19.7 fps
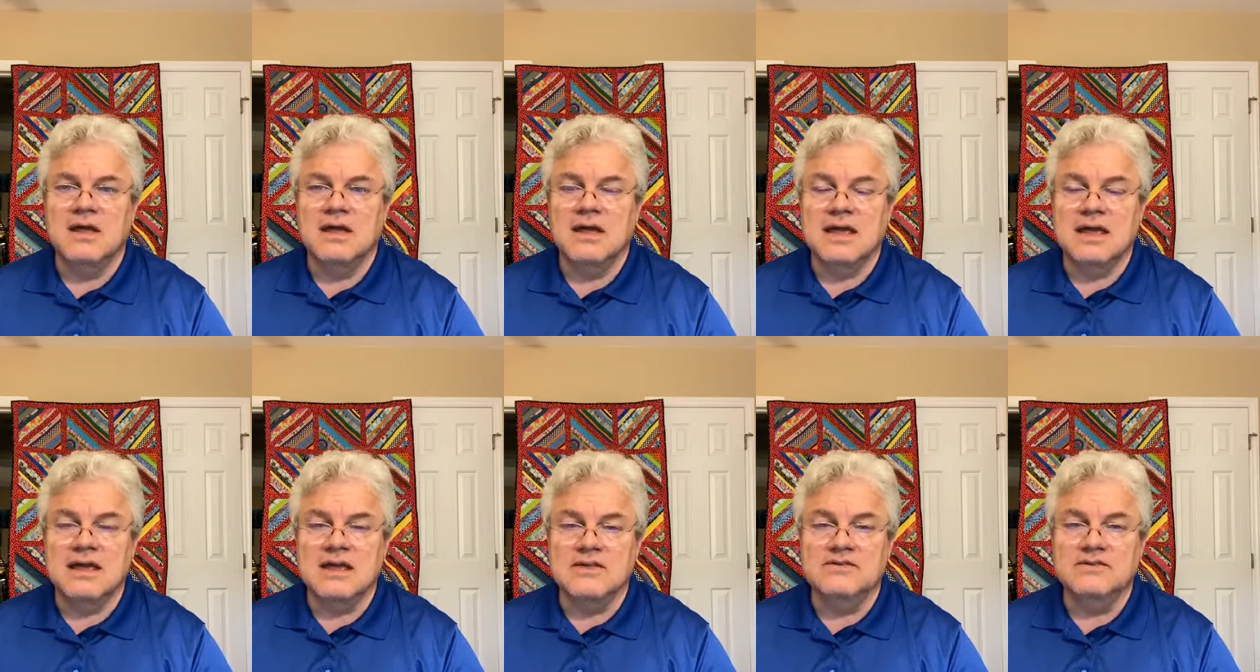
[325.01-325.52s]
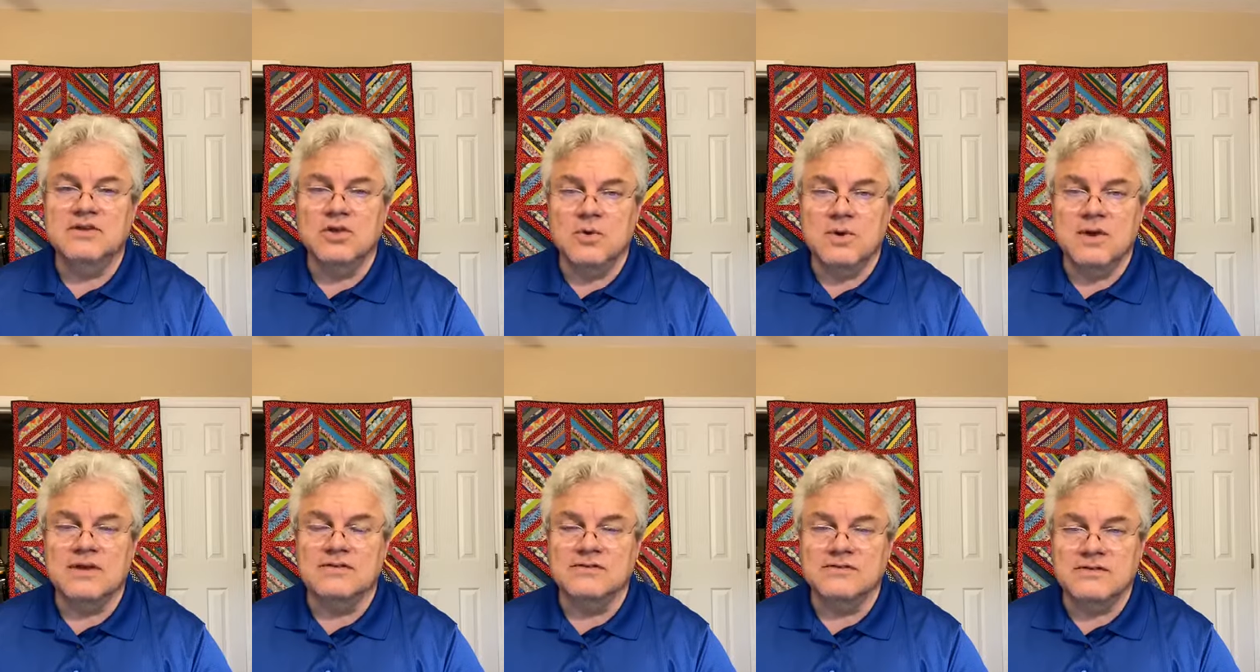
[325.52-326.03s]
He is
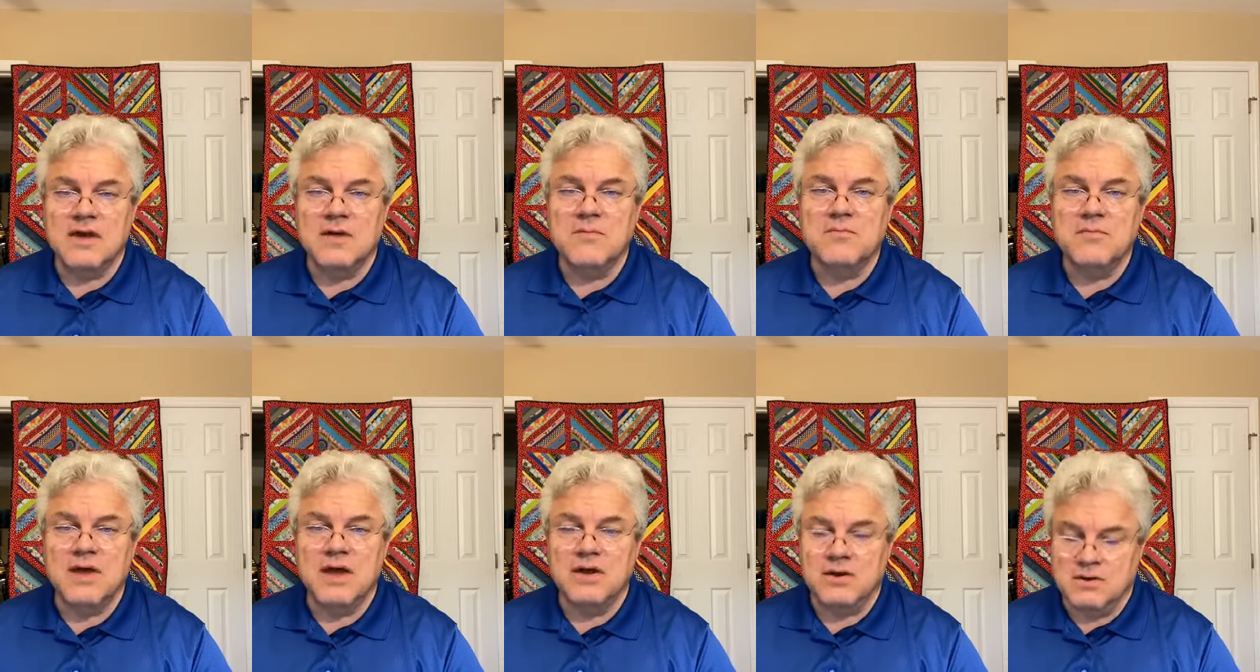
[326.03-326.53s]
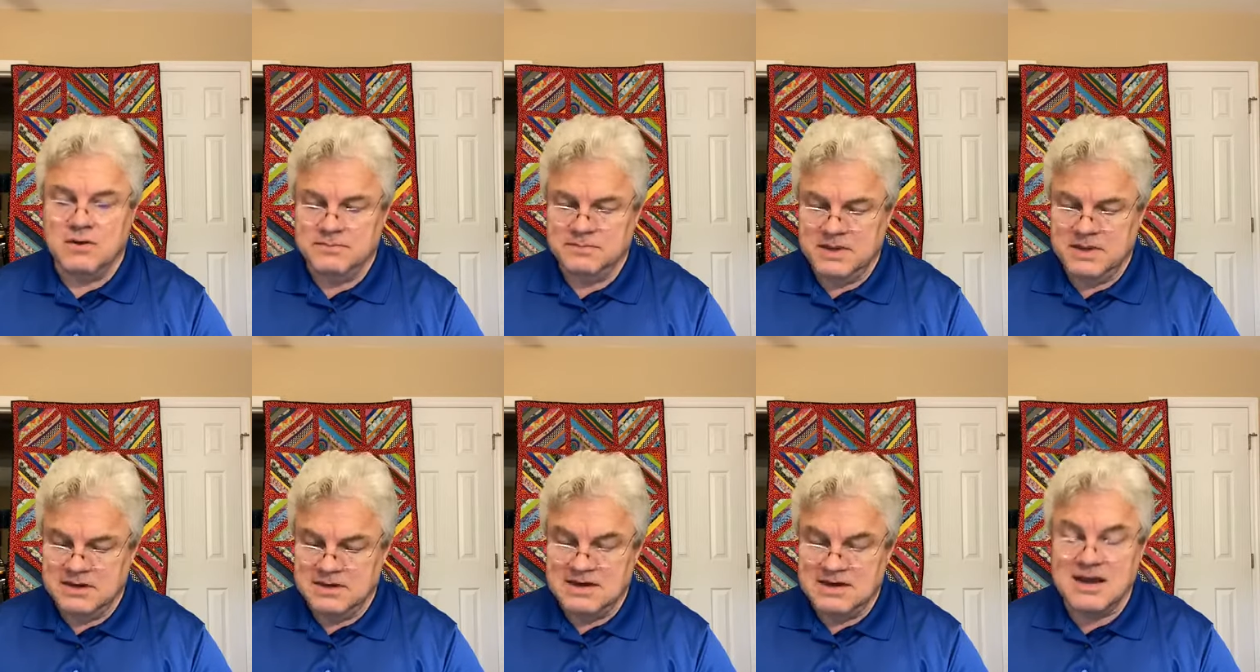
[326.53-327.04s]
doing some better.
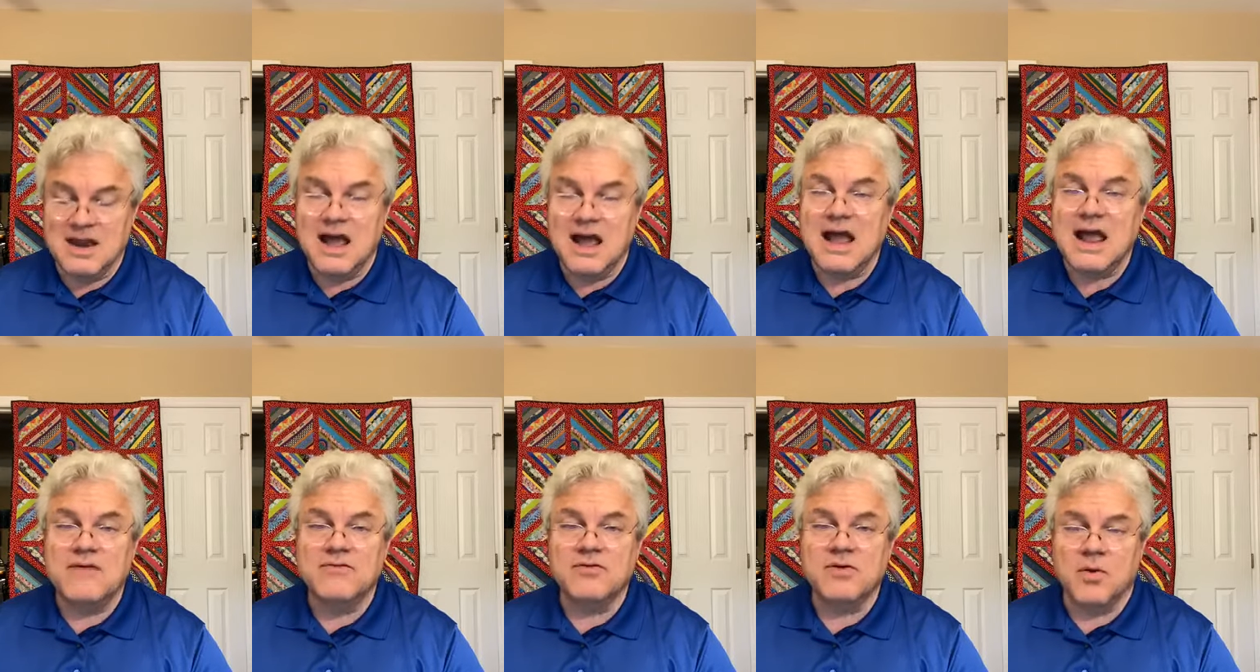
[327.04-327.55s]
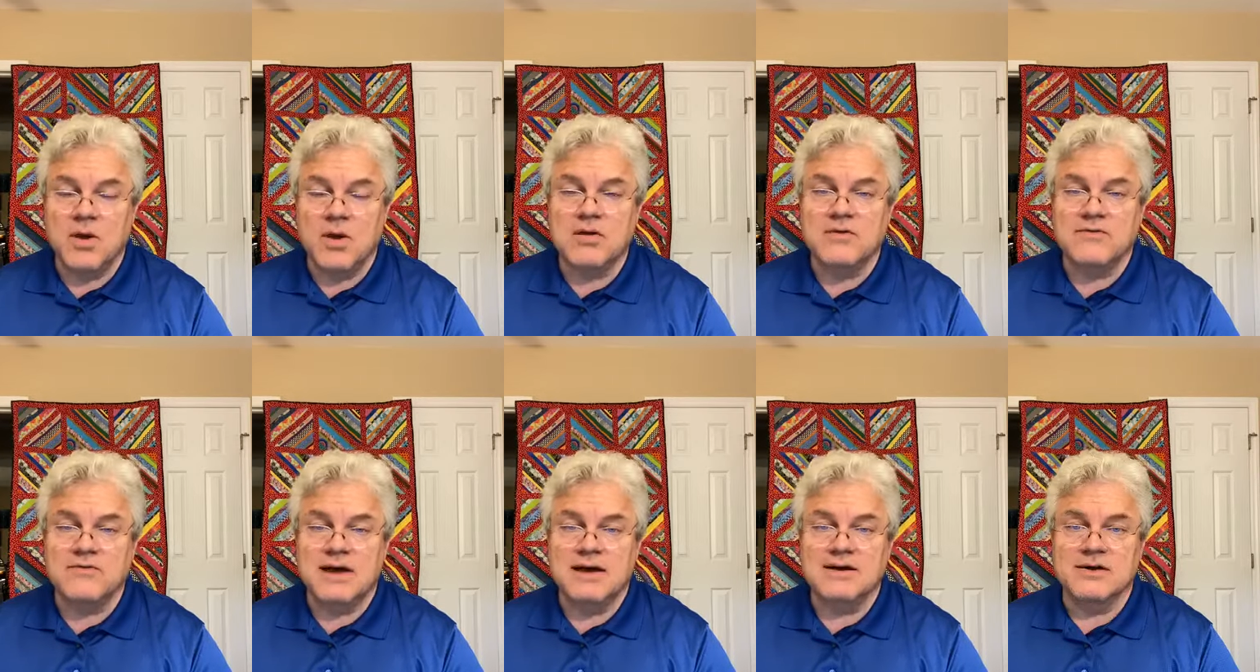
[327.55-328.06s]
Did not have
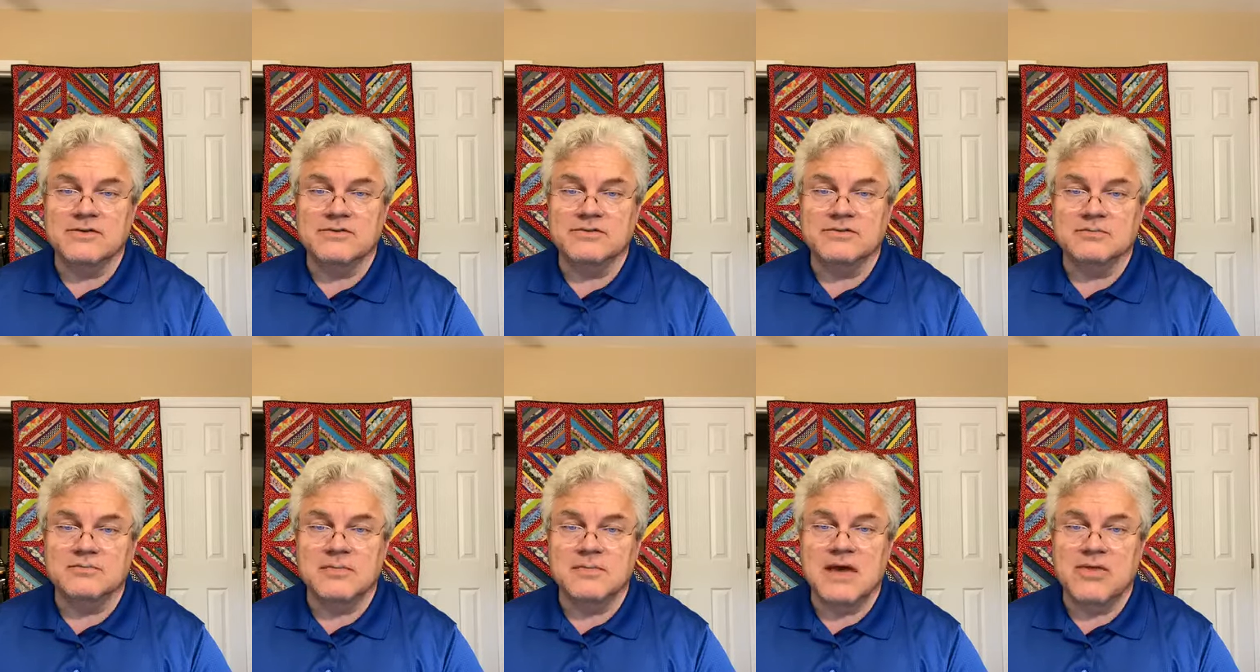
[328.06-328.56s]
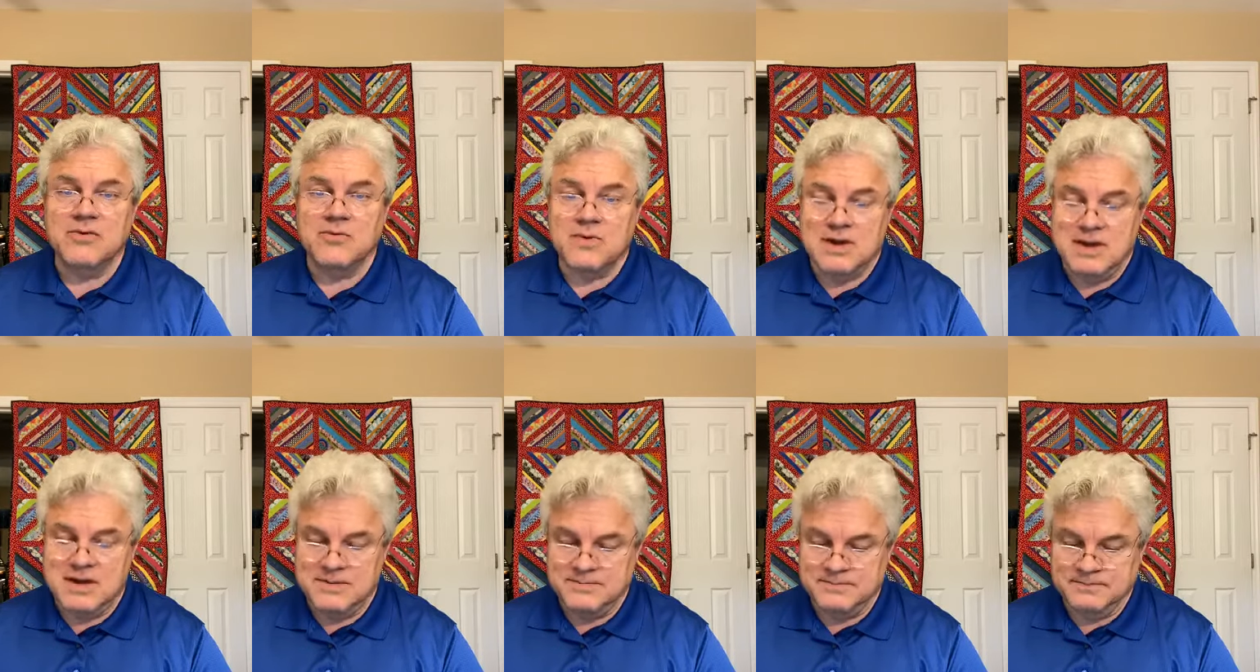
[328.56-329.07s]
coronavirus, by the
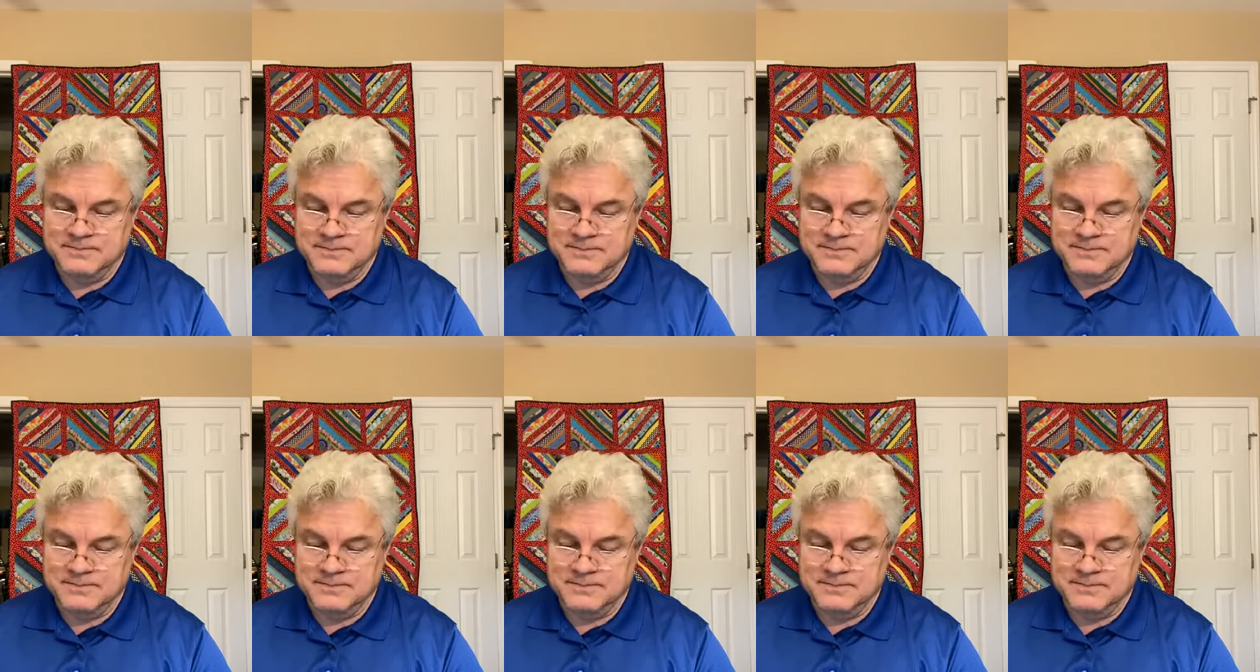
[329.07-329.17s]
way.